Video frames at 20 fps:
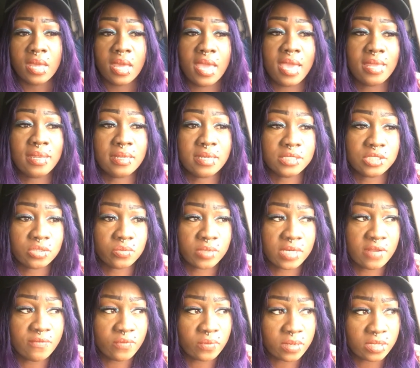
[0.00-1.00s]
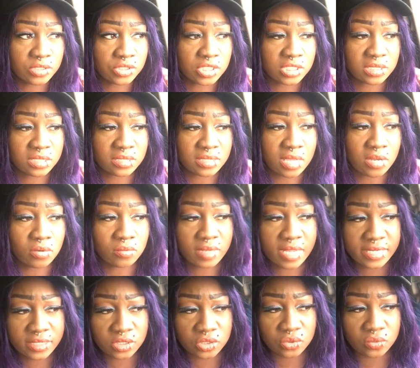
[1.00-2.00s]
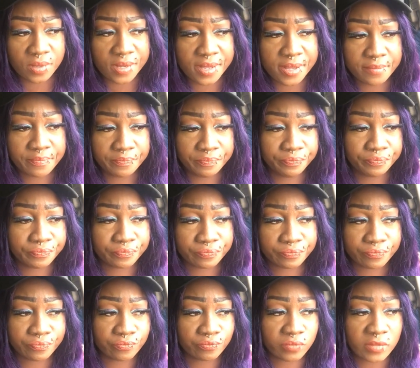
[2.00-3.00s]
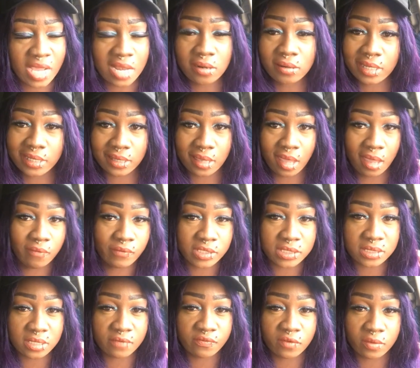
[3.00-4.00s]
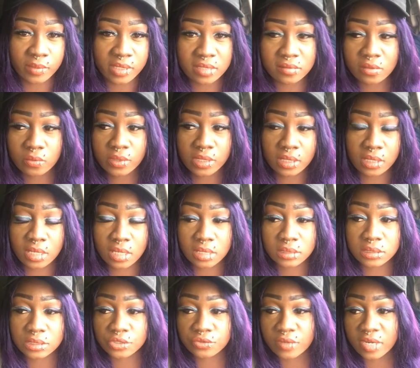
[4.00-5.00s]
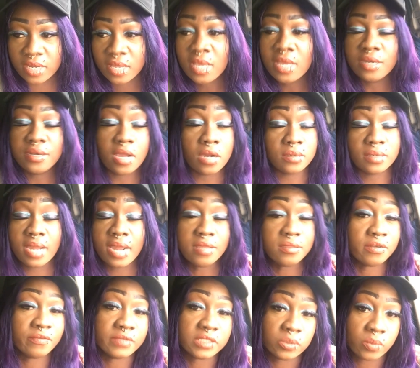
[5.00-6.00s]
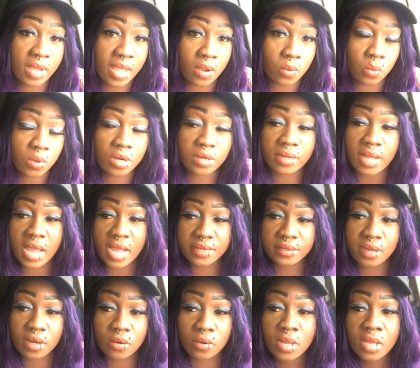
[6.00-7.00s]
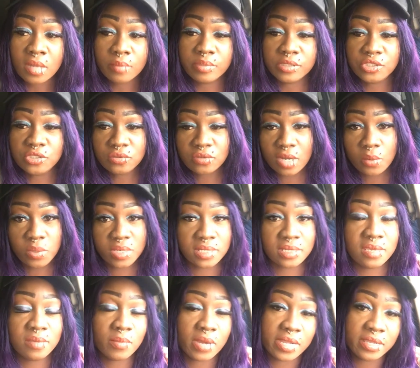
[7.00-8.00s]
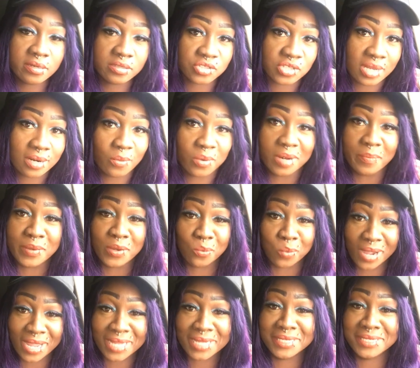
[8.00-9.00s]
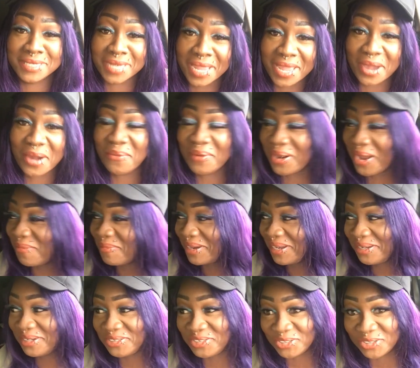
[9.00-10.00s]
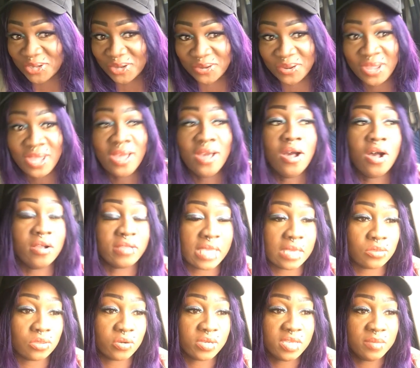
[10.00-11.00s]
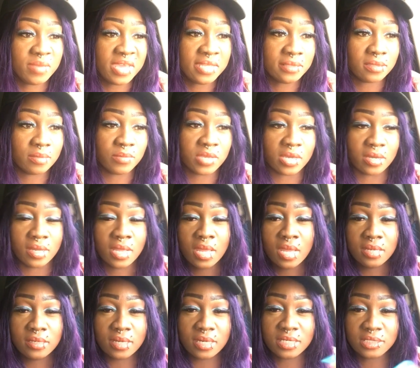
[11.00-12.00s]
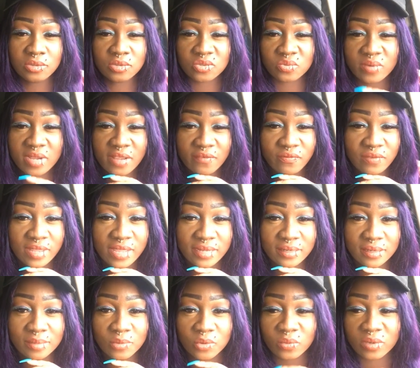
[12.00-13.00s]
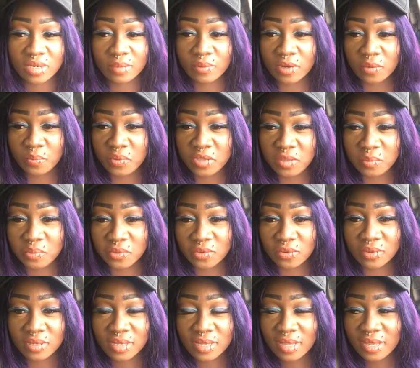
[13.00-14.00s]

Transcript: at lunch or whatever else, just because I don't like to, I don't like heavy stuff on me because I want to concentrate. No, neither of us were at work, I know. But you know, I want to keep my energy. I don't want to be weighed down with all my energy gone. Okay, so he made the meal. Now, this was red flag number one about people